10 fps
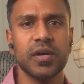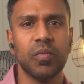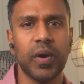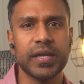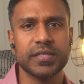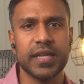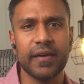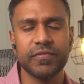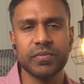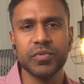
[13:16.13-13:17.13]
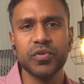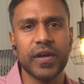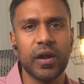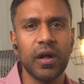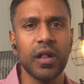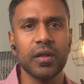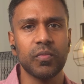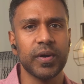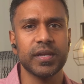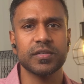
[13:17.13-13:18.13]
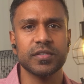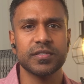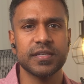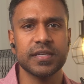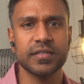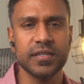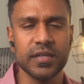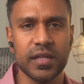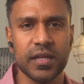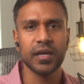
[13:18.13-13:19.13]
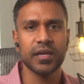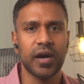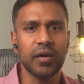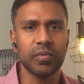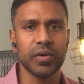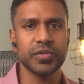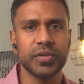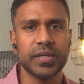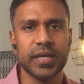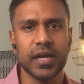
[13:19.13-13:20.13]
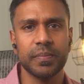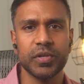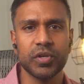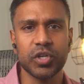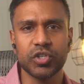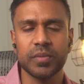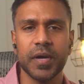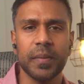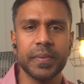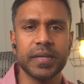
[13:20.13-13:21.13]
Why does it have to move at all? Why not just stay still? In our world, you can get up and you can jump up and